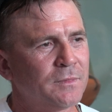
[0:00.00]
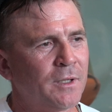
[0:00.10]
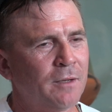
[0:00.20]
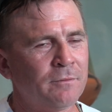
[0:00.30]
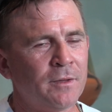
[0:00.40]

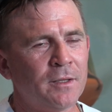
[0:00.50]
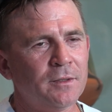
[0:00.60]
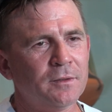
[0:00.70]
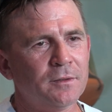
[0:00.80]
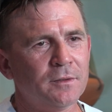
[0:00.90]
have
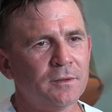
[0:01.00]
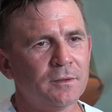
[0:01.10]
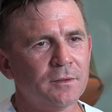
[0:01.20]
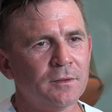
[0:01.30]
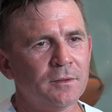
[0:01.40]
that
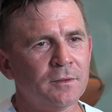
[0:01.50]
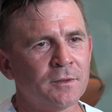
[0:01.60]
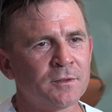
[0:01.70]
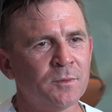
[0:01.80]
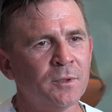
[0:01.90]

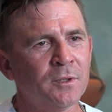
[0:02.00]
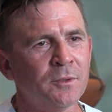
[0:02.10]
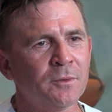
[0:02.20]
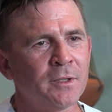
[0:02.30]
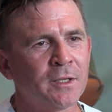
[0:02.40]
that
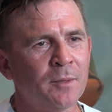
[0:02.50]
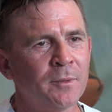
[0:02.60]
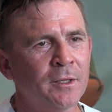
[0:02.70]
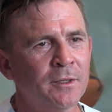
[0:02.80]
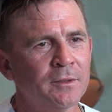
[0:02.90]
stability when they
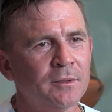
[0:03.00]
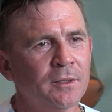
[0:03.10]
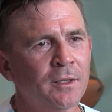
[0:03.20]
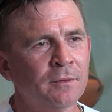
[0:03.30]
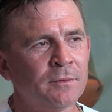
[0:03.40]
come out,
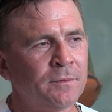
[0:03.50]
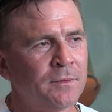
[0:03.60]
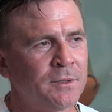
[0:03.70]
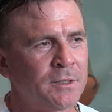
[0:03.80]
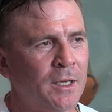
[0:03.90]
even if
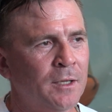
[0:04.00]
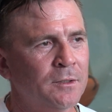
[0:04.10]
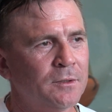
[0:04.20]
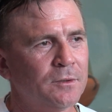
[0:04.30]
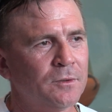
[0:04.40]
it is
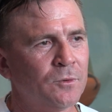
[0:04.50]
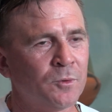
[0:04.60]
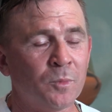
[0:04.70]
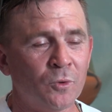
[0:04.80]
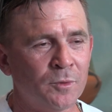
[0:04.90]
art
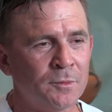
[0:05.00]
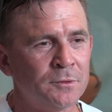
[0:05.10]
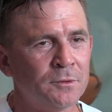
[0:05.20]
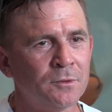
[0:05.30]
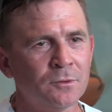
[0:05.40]
or
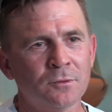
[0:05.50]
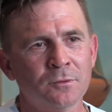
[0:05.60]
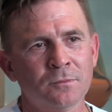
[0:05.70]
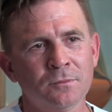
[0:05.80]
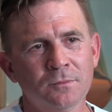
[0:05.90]
employment
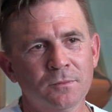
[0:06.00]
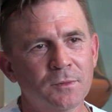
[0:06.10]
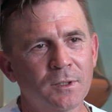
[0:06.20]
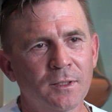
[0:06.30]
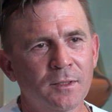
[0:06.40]
or
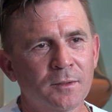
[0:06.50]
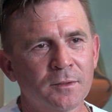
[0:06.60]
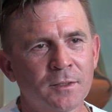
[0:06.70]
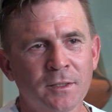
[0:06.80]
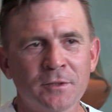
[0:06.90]

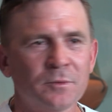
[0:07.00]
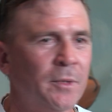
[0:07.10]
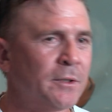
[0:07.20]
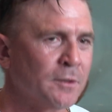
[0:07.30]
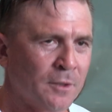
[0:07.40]
connection
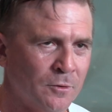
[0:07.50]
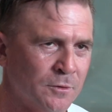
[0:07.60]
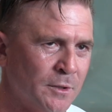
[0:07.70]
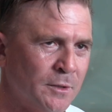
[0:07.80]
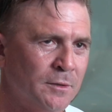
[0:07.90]
back to
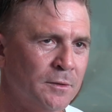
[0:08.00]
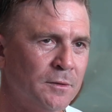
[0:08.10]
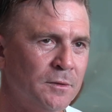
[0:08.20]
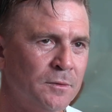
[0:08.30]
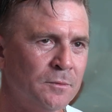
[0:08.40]
culture,
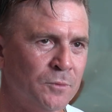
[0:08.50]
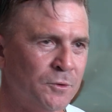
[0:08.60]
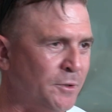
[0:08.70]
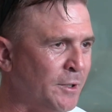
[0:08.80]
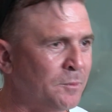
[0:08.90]

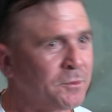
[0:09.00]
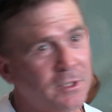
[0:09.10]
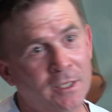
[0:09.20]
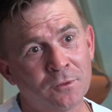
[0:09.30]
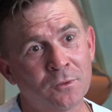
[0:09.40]
but you get them
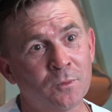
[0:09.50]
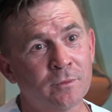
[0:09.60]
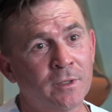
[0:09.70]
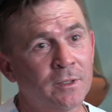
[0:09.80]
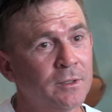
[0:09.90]
staying on the
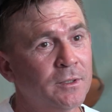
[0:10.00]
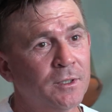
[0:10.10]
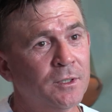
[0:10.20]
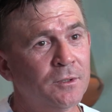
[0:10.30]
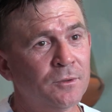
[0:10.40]
river
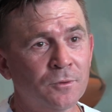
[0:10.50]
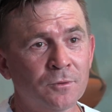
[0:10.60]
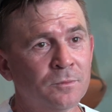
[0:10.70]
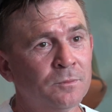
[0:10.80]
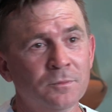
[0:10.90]

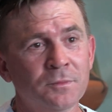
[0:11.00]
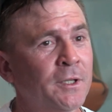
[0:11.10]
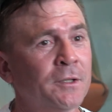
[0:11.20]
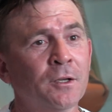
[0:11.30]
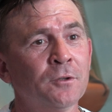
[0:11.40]
or
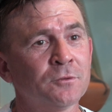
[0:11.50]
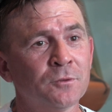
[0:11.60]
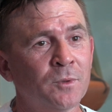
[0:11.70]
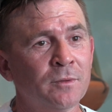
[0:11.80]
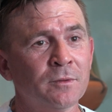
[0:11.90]
down the
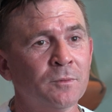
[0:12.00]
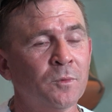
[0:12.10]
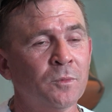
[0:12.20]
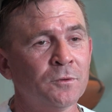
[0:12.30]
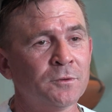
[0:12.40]
ocean or wherever
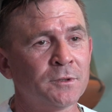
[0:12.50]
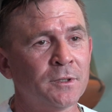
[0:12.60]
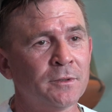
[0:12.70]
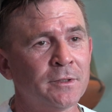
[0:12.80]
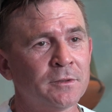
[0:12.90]
with the boys, you
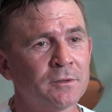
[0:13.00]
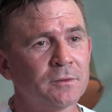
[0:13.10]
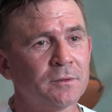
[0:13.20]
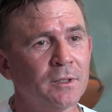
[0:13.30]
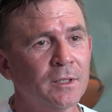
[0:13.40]
know,
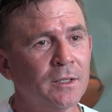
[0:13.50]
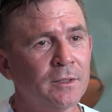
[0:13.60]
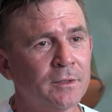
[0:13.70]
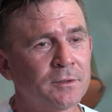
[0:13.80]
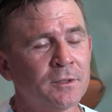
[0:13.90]
that's,
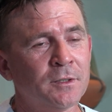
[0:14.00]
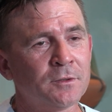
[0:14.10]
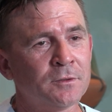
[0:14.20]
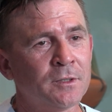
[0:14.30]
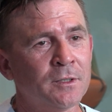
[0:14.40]
that's the
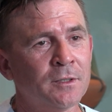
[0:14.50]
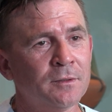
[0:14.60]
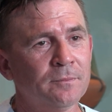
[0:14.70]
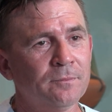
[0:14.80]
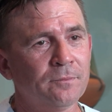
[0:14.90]
connection they get,